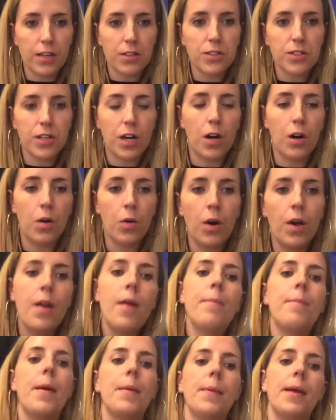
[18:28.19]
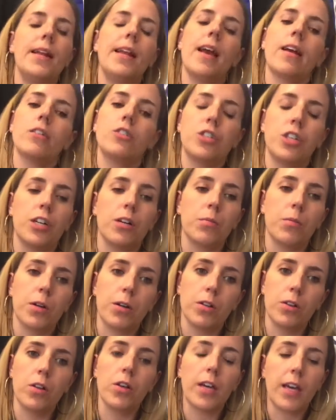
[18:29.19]
So maybe next year we're
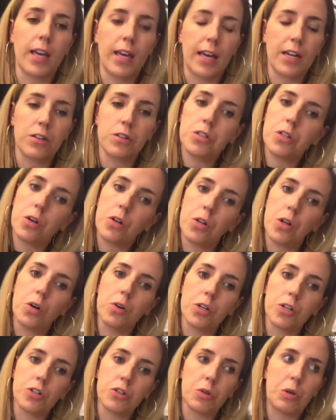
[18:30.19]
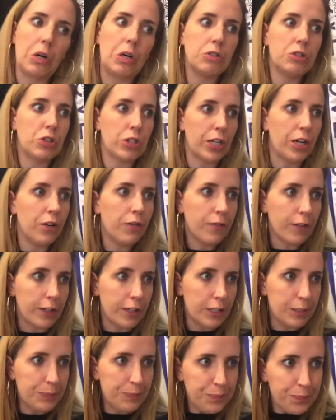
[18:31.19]
looking at a solo or duo trio for
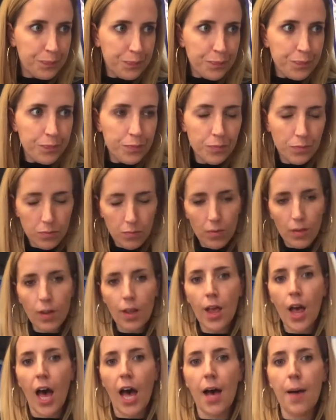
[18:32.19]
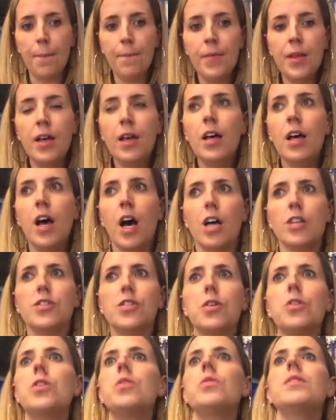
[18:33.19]
you. A
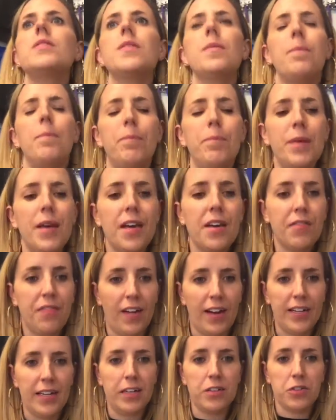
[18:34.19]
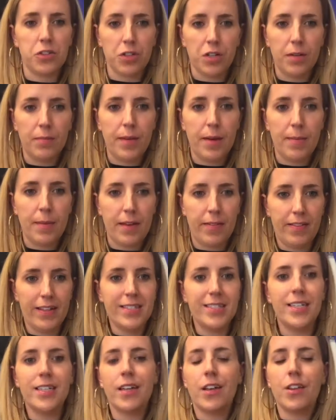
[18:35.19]
solo is a big financial commitment. That's
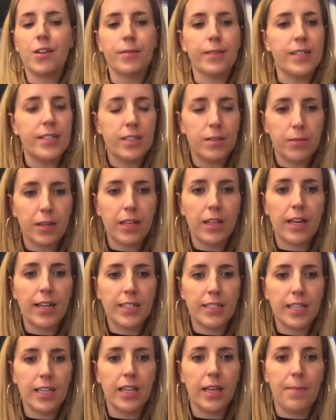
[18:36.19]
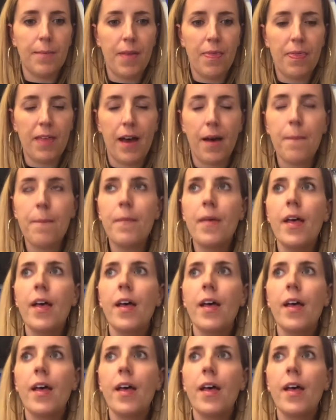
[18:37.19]
another reason we like to limit them.